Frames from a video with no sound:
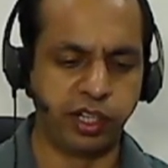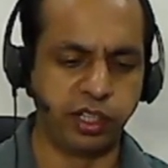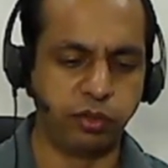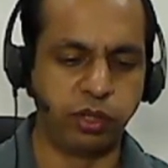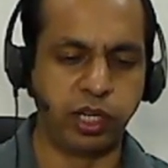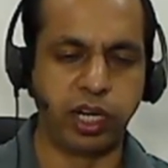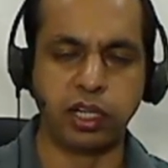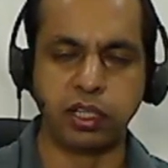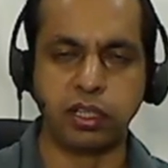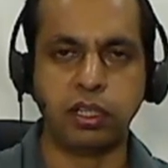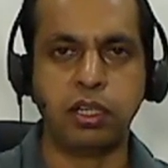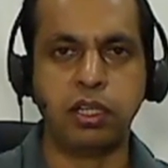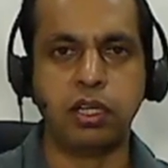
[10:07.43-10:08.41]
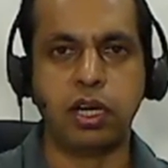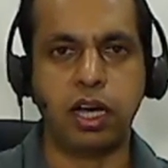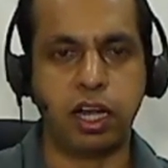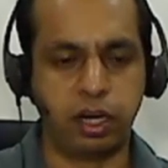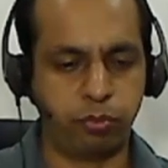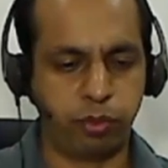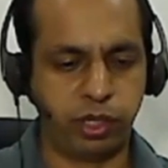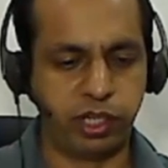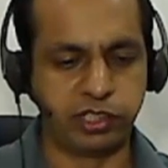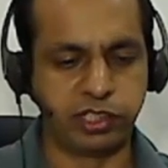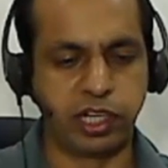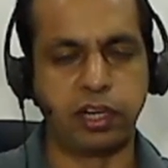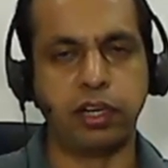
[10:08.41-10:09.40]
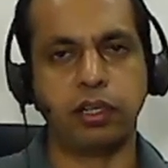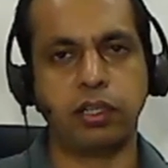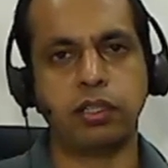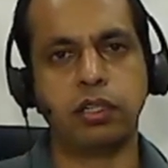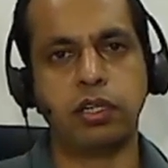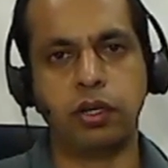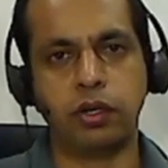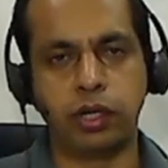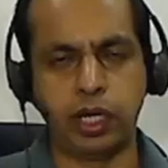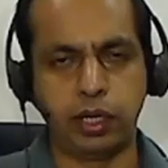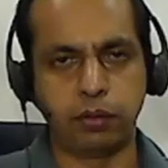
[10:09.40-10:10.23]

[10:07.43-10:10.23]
you will get Rm exactly. Okay.